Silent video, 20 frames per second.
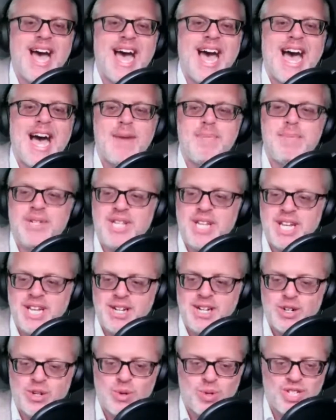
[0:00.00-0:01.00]

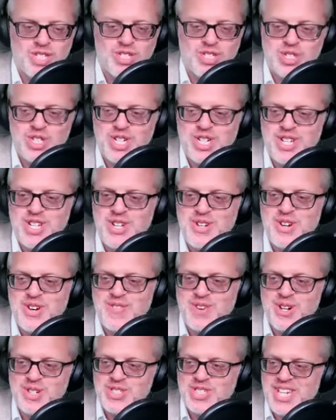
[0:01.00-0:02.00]
Abilene Christian
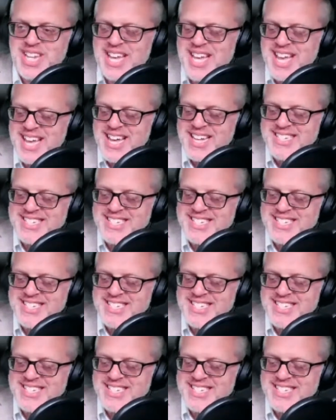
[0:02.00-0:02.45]
University.